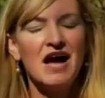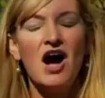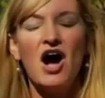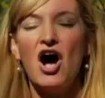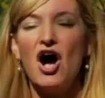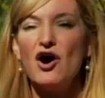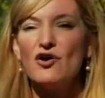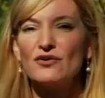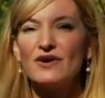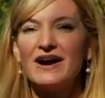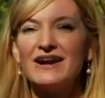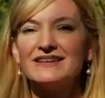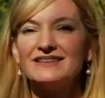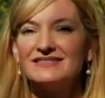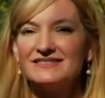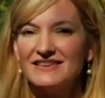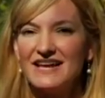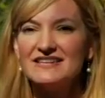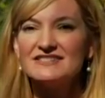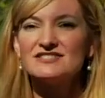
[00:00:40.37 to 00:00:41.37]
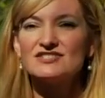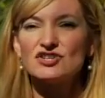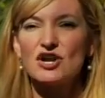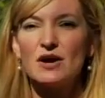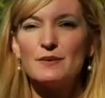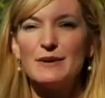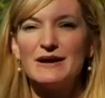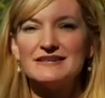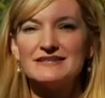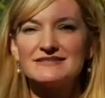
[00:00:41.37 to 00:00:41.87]
All right, let's
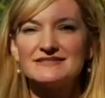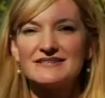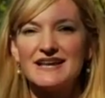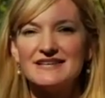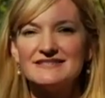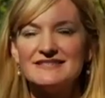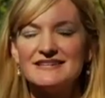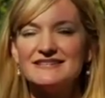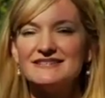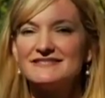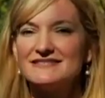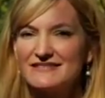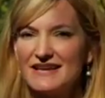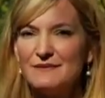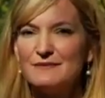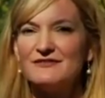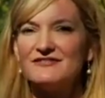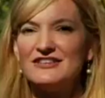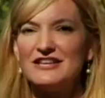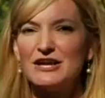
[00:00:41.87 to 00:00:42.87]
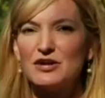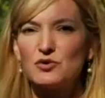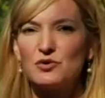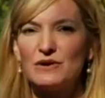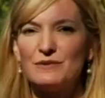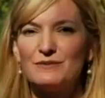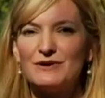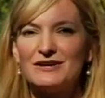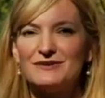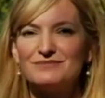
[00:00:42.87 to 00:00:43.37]
start by discussing some of the
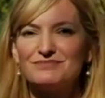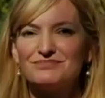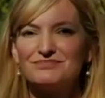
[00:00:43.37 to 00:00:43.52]
equipment.